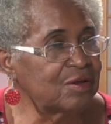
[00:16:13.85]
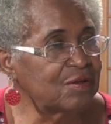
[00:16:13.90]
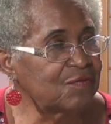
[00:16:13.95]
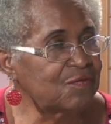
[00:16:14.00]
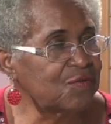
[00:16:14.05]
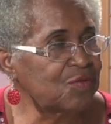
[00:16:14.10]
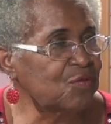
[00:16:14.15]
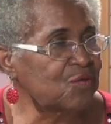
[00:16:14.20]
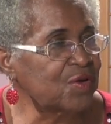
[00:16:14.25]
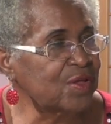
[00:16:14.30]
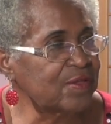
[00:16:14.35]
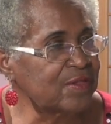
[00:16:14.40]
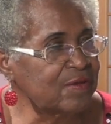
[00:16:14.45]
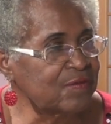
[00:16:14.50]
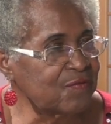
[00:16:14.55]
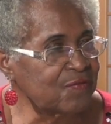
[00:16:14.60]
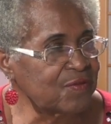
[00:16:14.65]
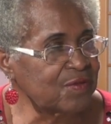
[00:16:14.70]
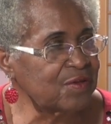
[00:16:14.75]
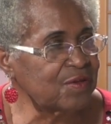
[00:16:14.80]
For the rest
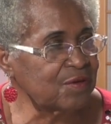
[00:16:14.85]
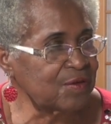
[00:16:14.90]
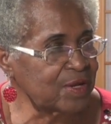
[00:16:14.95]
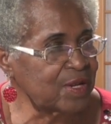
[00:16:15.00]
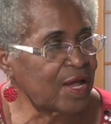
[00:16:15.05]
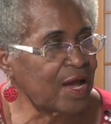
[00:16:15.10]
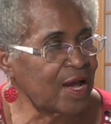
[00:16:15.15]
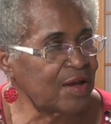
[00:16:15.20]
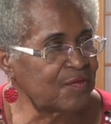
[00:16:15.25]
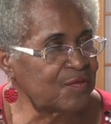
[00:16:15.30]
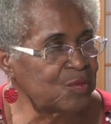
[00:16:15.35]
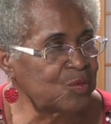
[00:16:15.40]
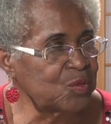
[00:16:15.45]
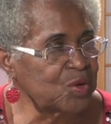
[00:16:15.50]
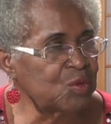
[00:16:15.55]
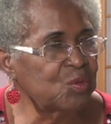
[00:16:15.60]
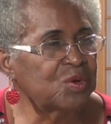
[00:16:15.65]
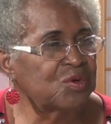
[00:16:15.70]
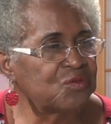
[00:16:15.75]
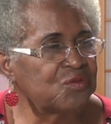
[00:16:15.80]
of your life, we
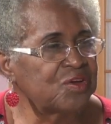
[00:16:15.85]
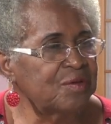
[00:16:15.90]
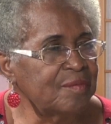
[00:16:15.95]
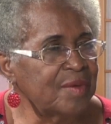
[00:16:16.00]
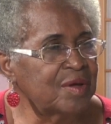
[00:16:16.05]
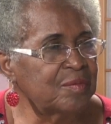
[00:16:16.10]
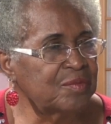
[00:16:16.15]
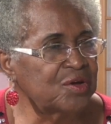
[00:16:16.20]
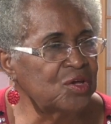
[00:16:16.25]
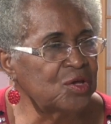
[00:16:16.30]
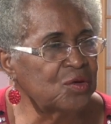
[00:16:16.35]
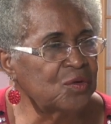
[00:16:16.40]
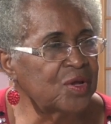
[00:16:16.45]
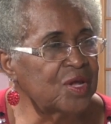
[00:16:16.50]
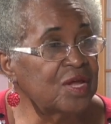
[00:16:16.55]
will remember you